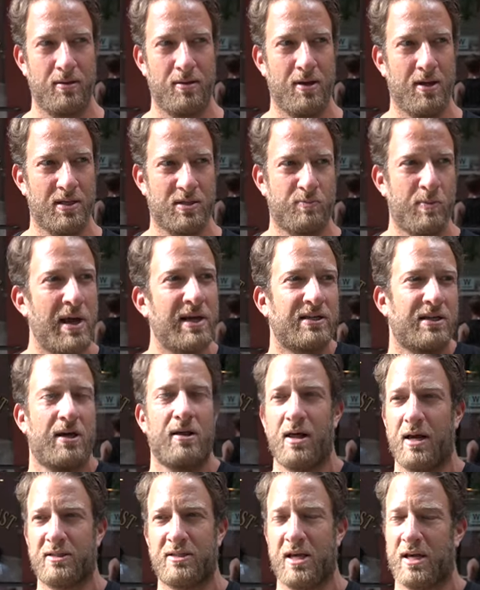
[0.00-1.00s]
it's basically
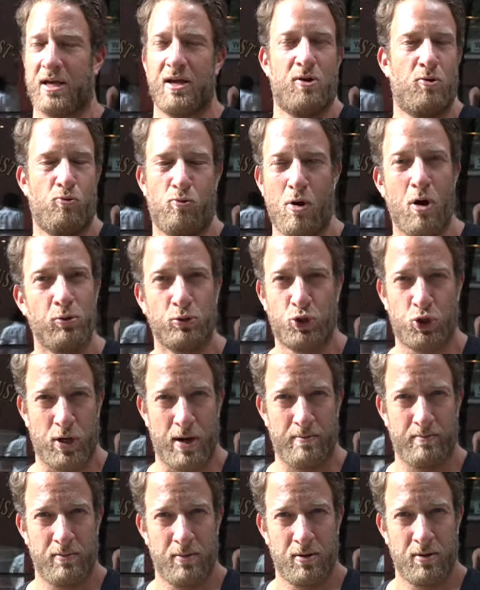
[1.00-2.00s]
like taking a road trip.
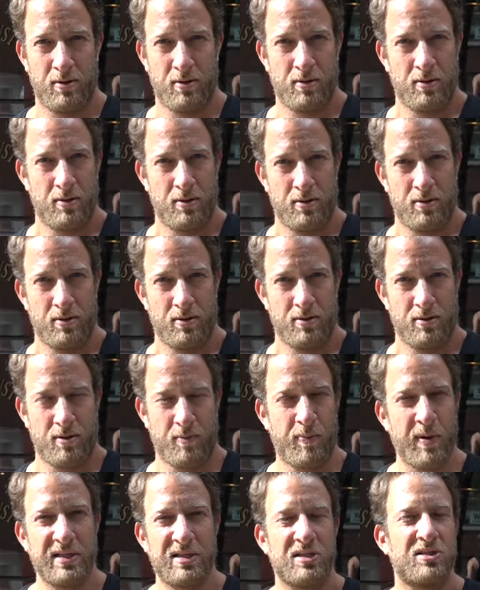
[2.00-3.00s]

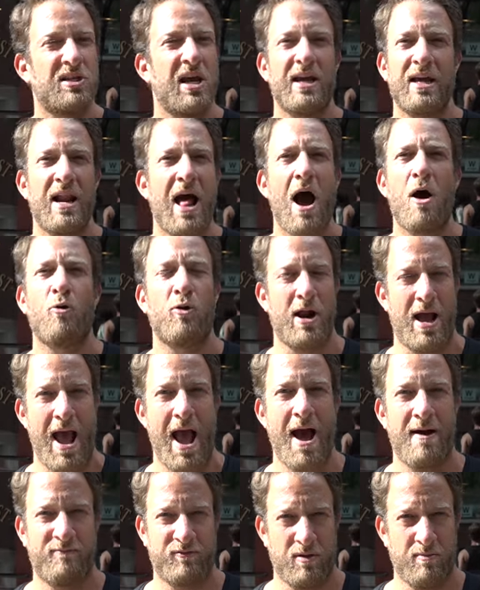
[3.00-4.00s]
The pizzas take an hour and a
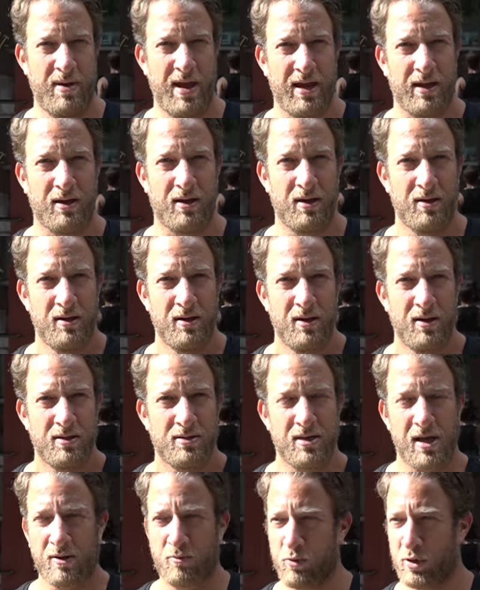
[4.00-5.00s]
half to make.
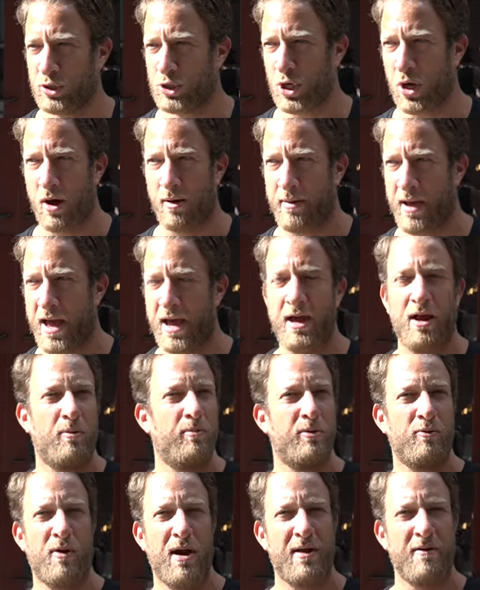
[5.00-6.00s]
It's like we show up, hey, it'll
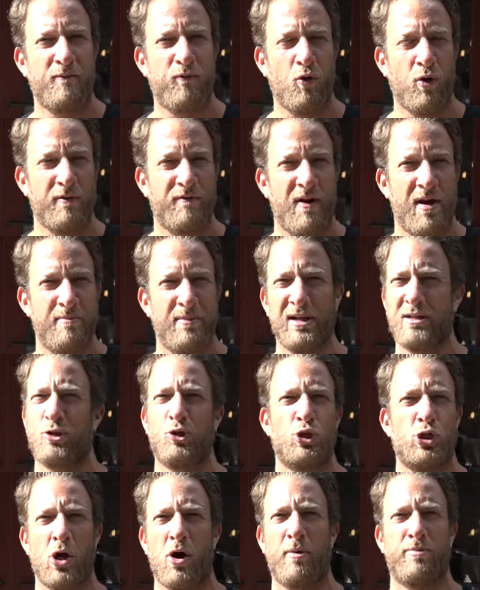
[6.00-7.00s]
be ready in 45 minutes.
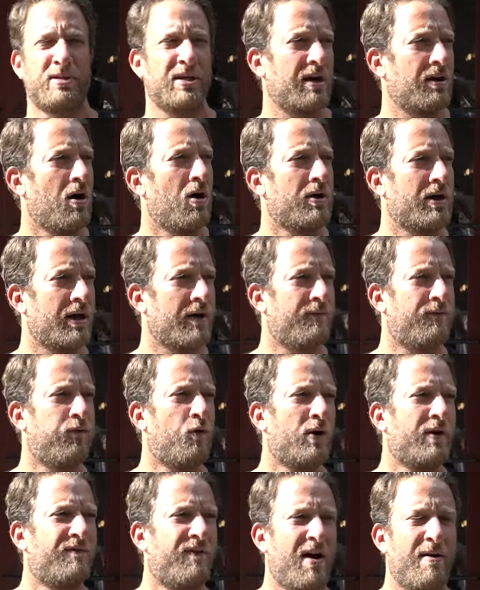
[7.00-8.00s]
You show up, it's like, oh, you got
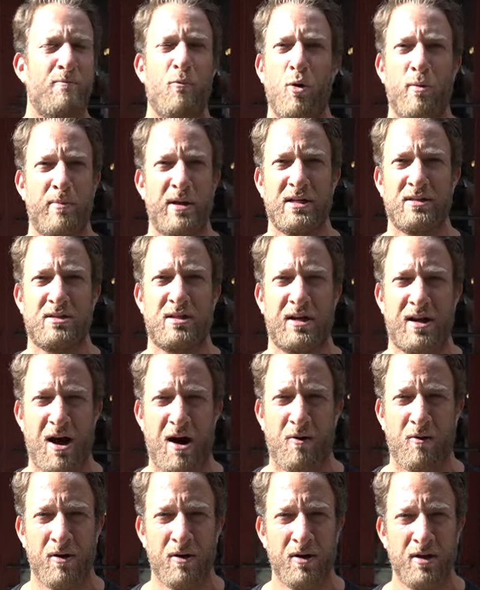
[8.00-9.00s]
45 more minutes to
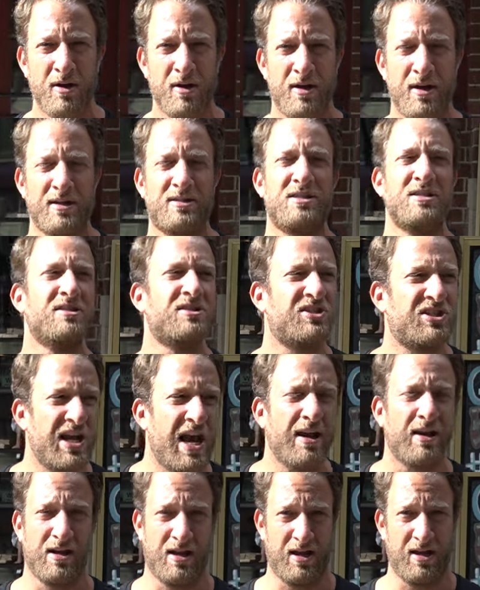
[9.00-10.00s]
go. It's
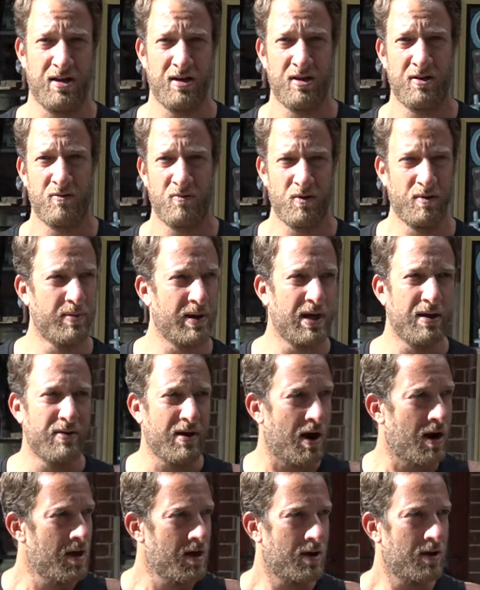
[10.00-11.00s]
insanity. You've been in
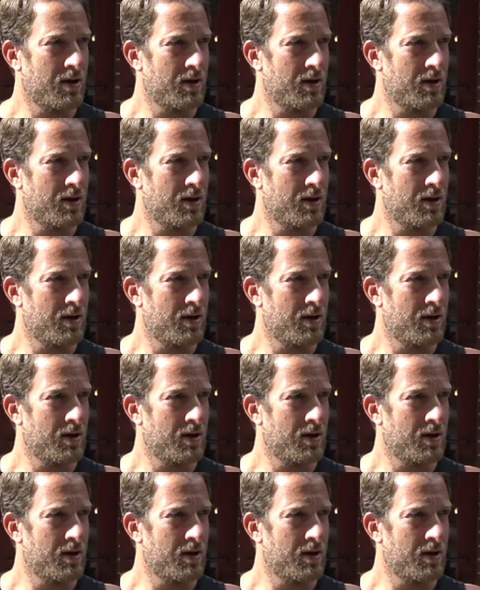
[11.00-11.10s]
there.